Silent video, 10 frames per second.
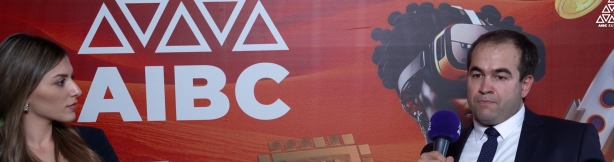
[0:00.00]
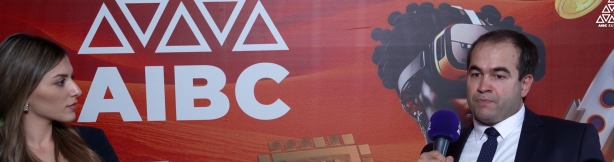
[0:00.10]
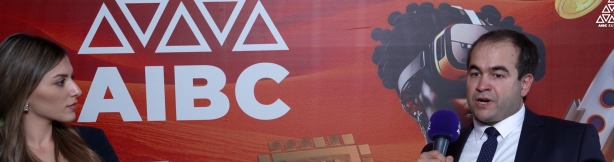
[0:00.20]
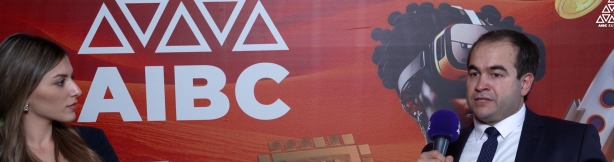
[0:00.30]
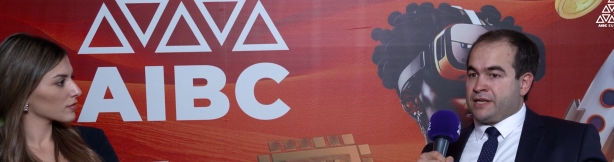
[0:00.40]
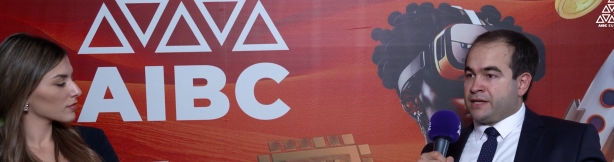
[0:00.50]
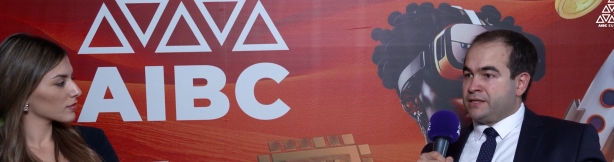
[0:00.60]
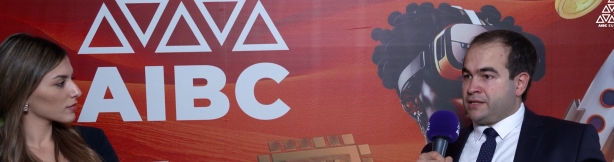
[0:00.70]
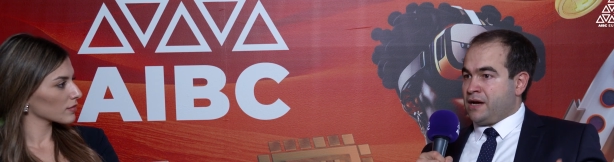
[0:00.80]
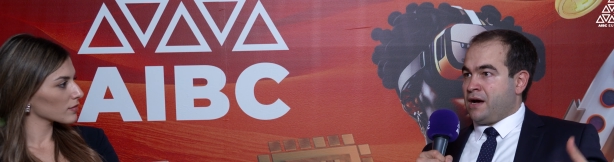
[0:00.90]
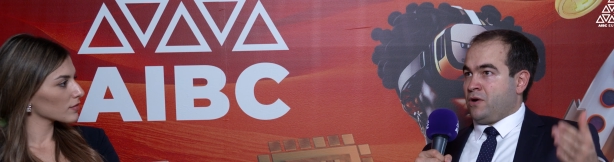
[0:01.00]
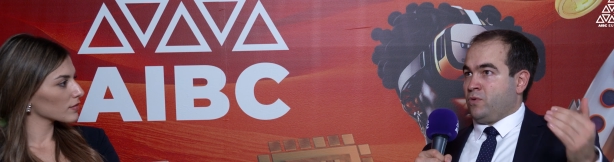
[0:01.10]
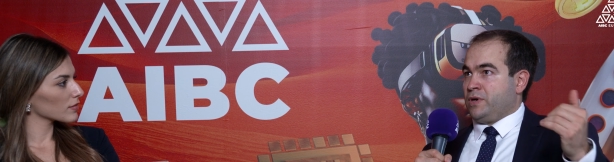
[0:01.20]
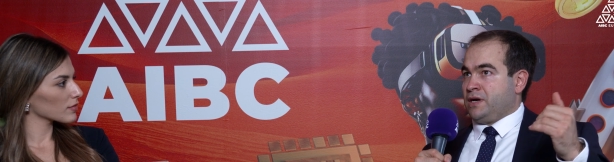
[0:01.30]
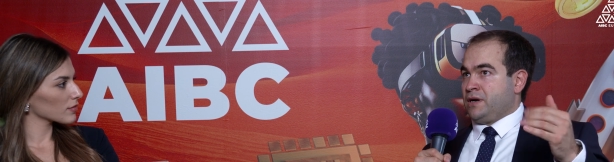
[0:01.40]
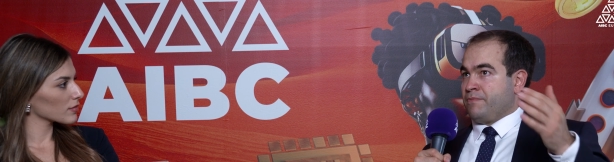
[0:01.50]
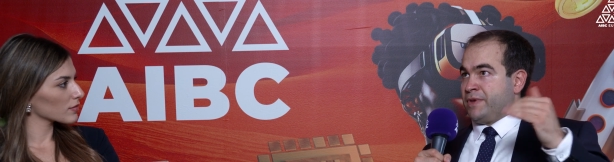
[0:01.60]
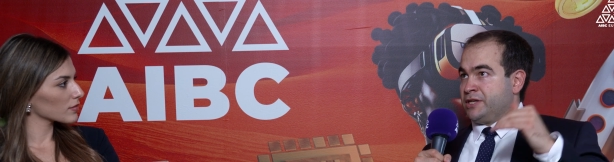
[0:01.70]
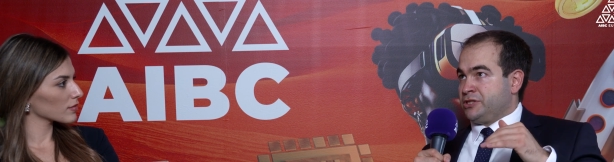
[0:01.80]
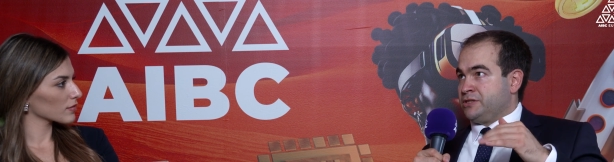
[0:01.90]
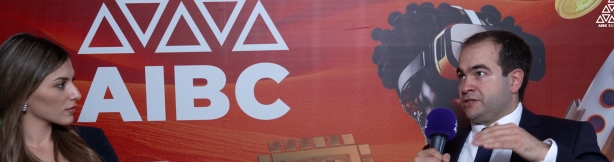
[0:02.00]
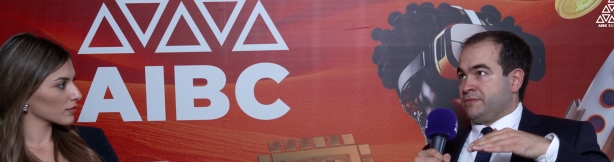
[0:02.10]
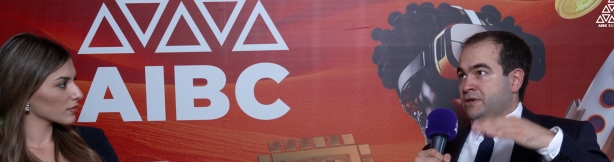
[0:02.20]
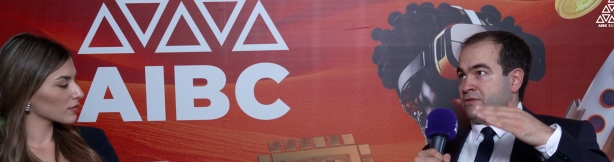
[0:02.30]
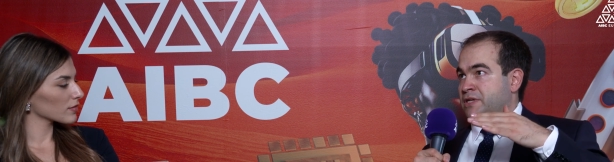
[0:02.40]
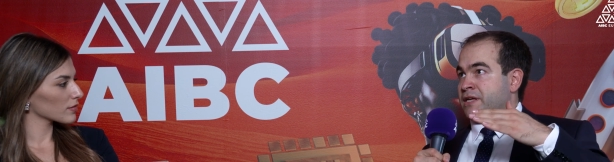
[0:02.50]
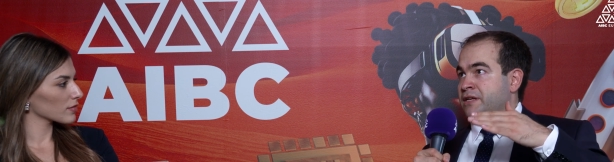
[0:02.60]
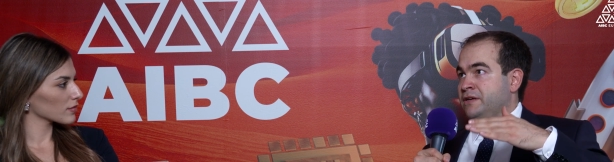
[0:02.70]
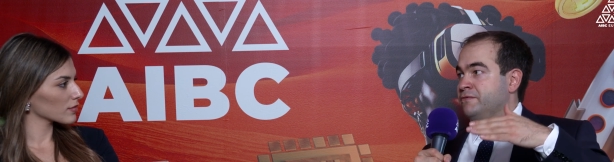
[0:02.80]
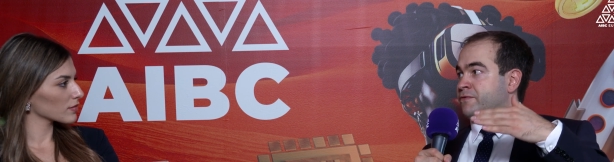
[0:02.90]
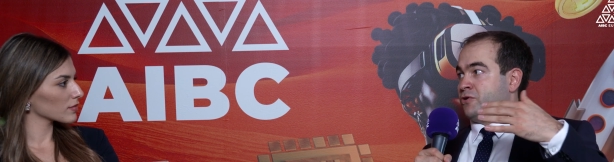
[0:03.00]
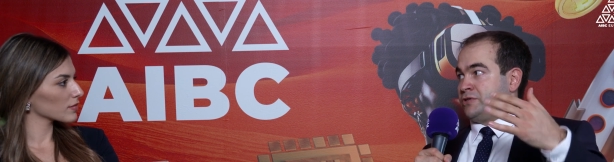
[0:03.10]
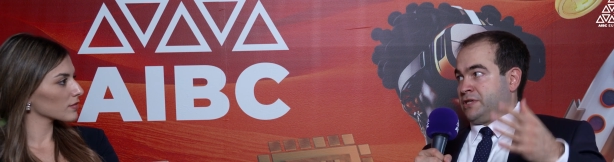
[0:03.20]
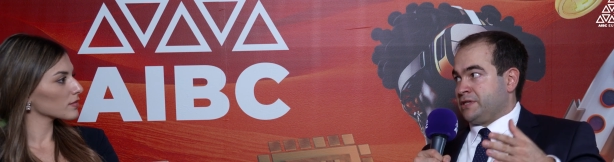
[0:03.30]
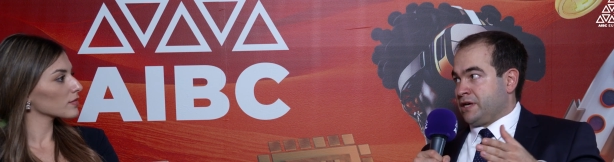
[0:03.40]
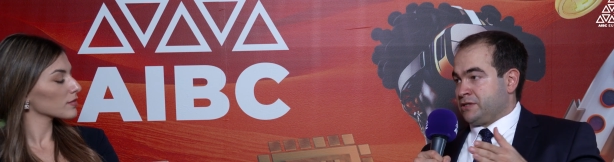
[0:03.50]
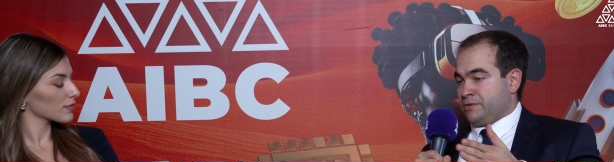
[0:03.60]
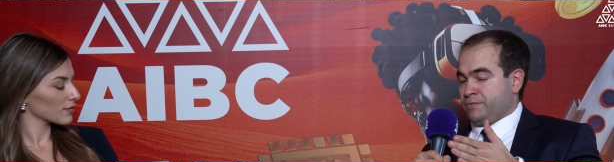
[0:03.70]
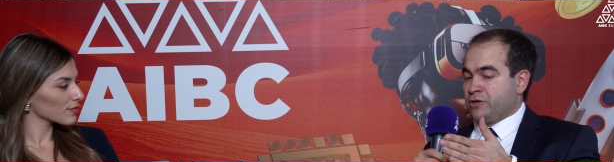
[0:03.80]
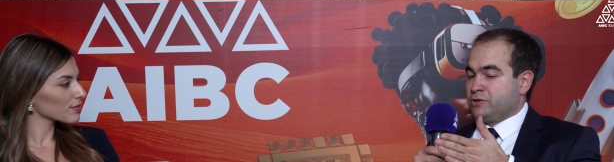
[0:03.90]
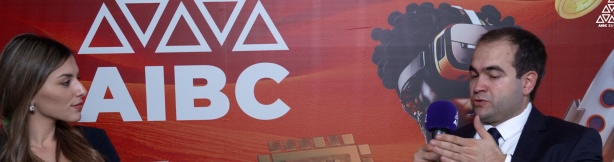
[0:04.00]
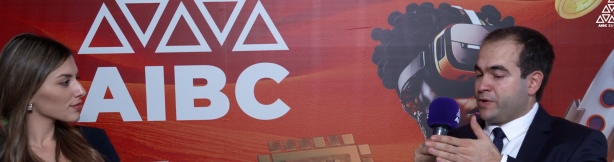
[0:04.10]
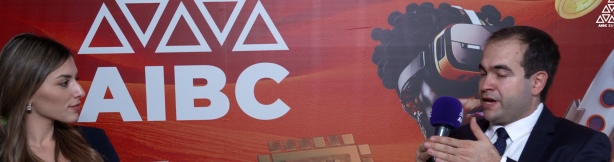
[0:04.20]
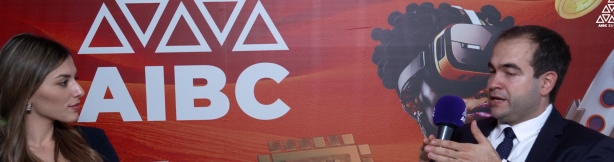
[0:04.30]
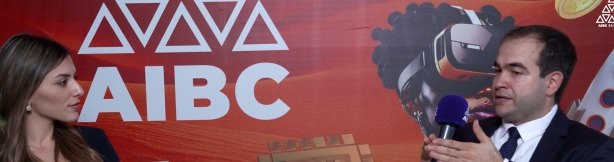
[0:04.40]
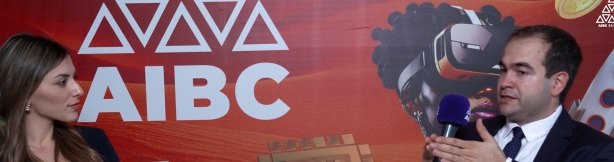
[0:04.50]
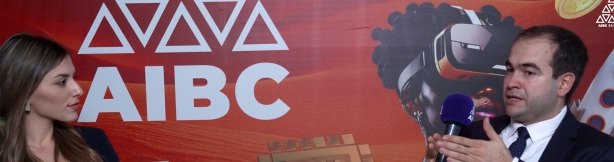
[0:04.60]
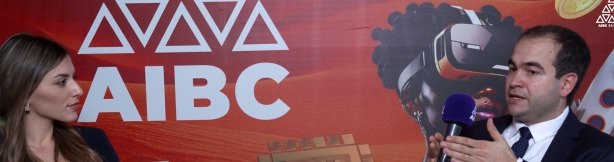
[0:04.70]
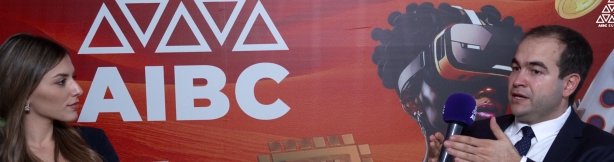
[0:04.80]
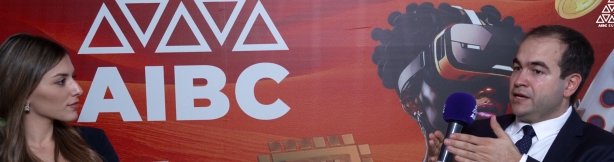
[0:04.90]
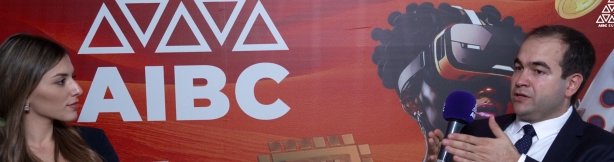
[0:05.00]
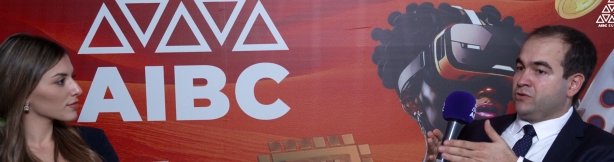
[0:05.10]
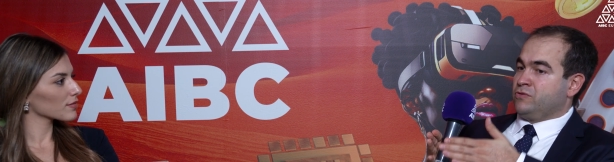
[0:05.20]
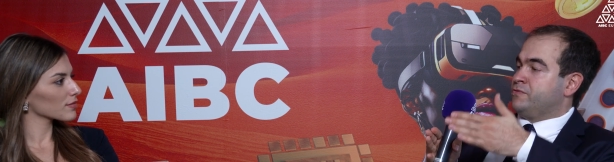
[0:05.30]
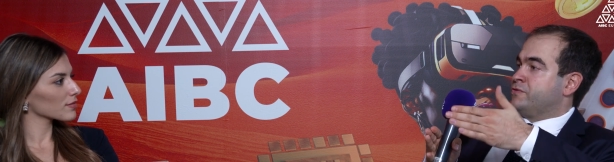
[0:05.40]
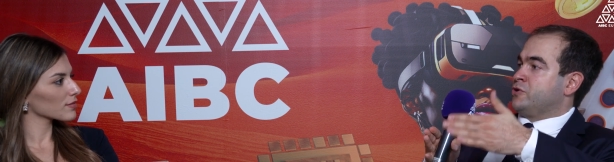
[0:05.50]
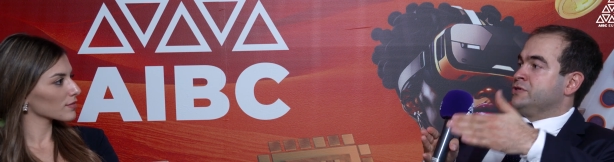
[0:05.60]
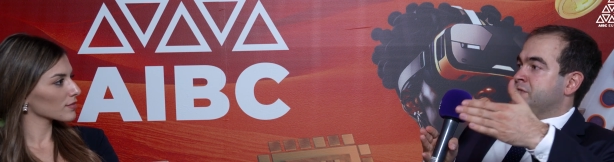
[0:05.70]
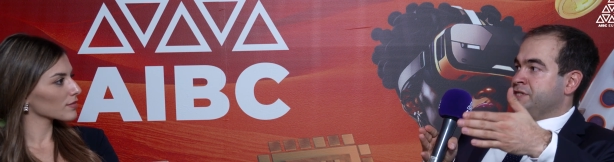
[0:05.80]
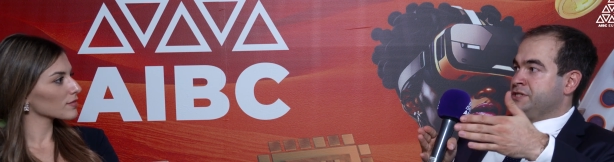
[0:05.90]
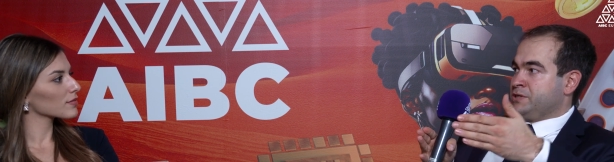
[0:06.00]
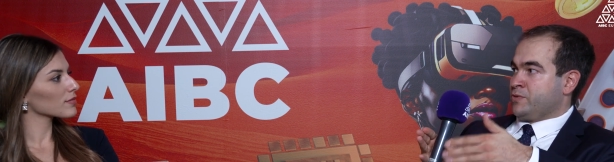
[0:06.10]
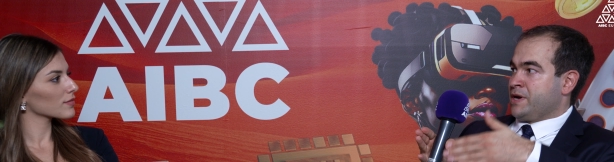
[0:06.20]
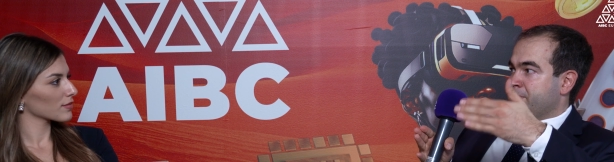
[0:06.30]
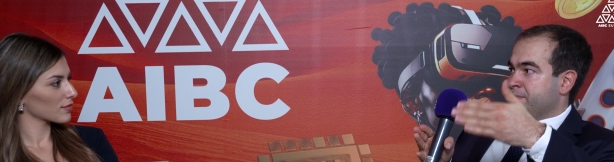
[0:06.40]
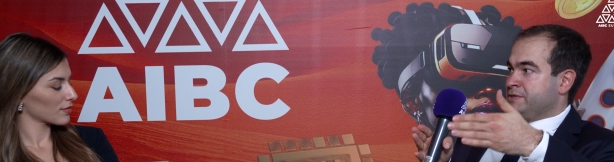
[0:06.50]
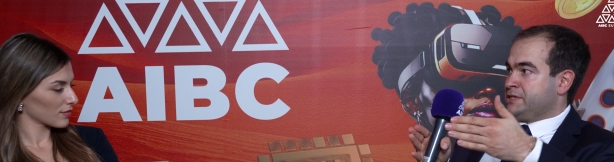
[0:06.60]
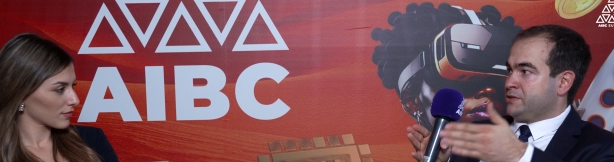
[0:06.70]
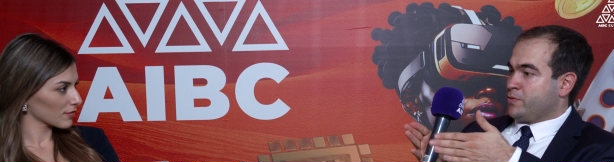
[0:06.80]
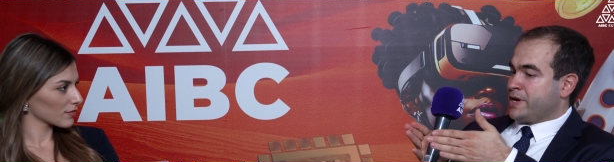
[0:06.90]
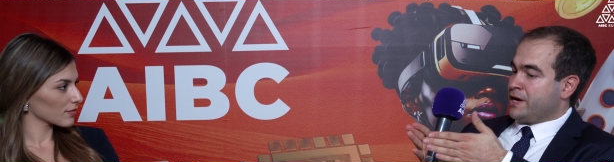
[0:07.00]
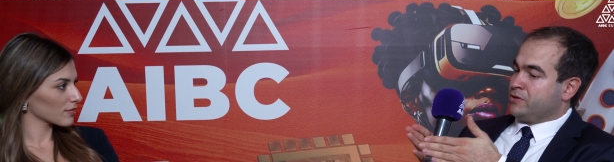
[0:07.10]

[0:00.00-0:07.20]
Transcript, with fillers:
Speaker 1: protect our merchants about any fraud attacks because we are as a no front system, we are payment system, we are